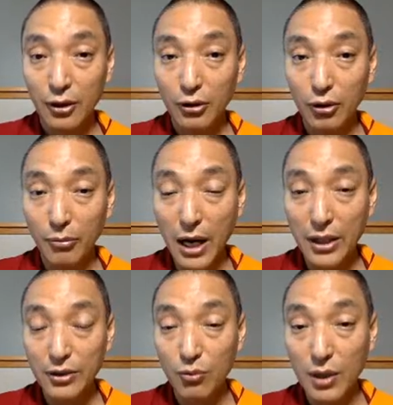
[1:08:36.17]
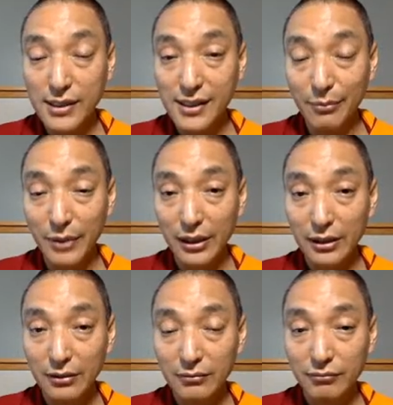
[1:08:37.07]
Your mind wants something,
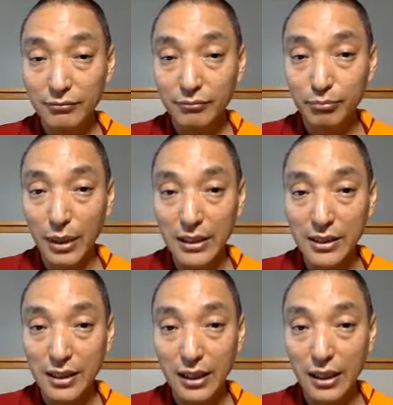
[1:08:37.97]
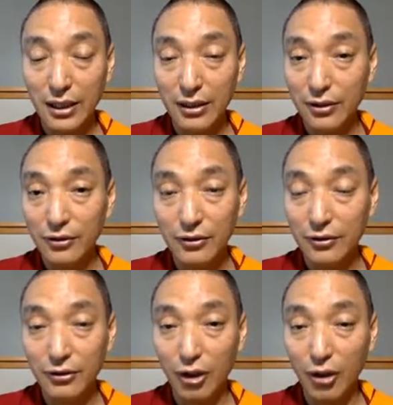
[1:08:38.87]
but
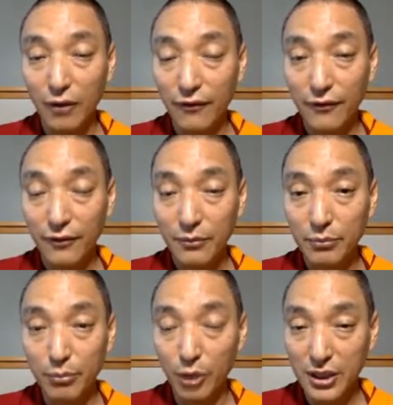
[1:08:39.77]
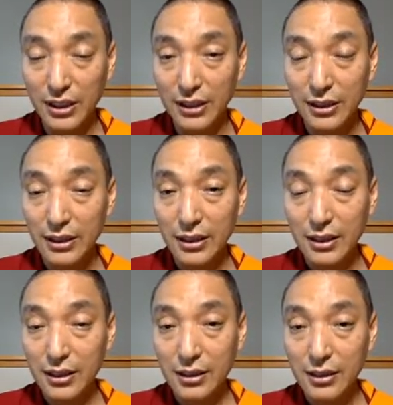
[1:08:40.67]
your body
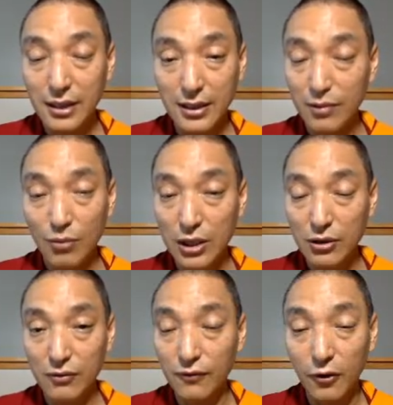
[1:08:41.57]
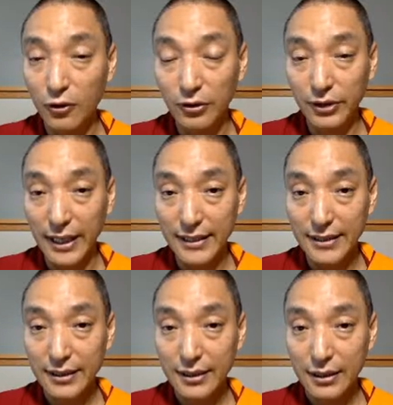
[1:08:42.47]
doesn't want to follow that.
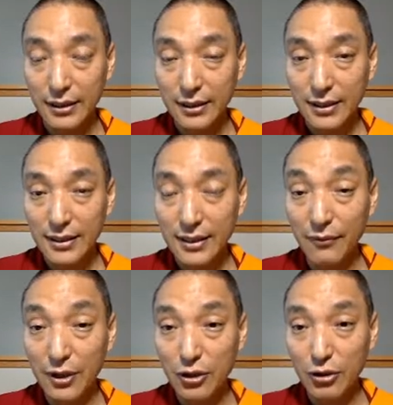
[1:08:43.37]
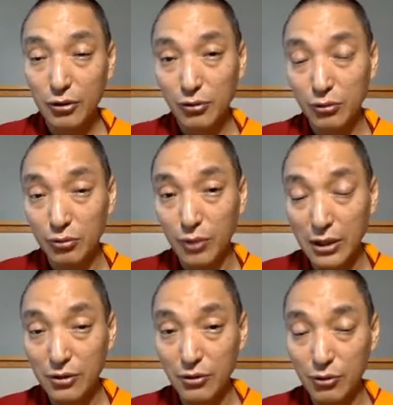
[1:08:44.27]
Sometimes you
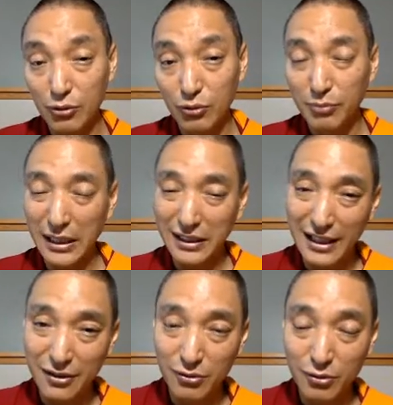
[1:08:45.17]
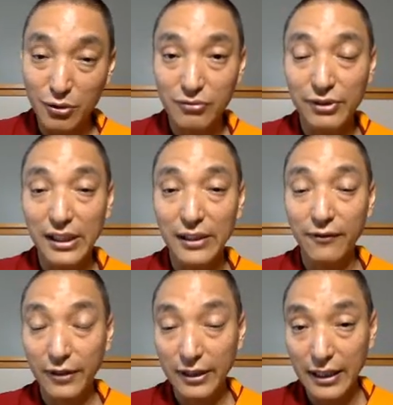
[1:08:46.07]
want to do, but then you don't really
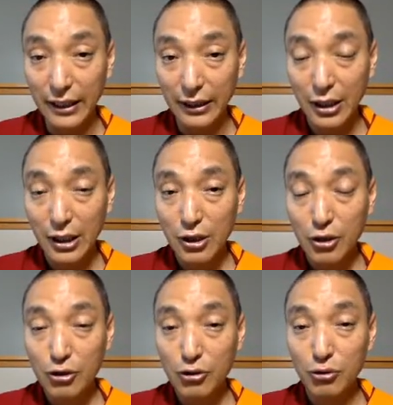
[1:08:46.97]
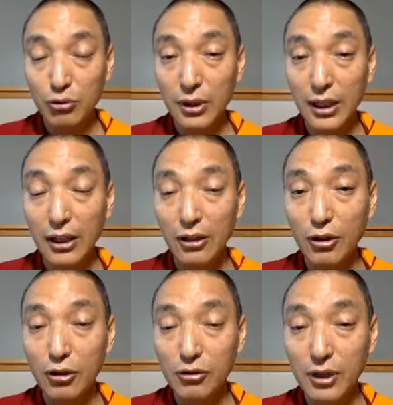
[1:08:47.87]
feel like. So you
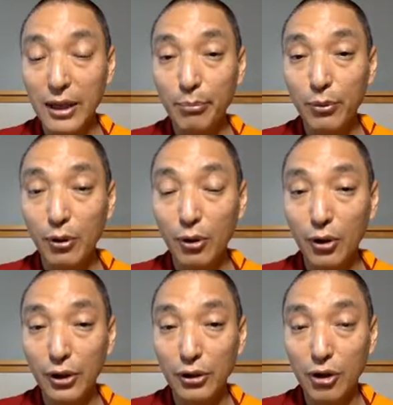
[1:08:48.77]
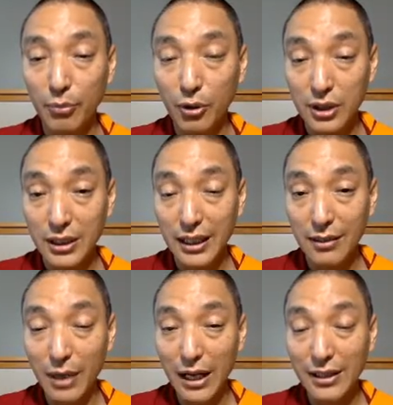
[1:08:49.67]
cannot employ your body and
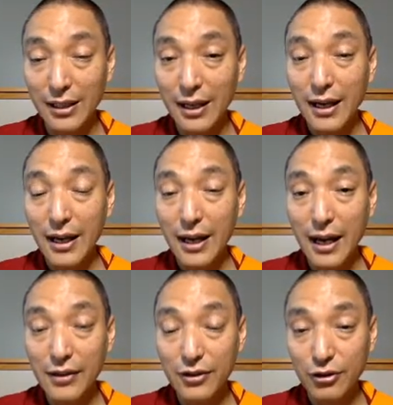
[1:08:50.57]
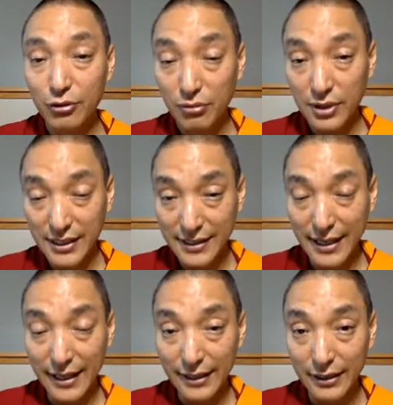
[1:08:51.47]
mind as you
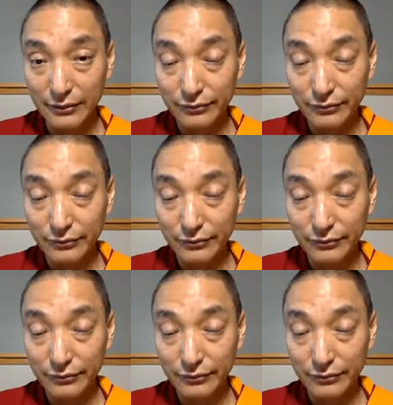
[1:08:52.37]
desire.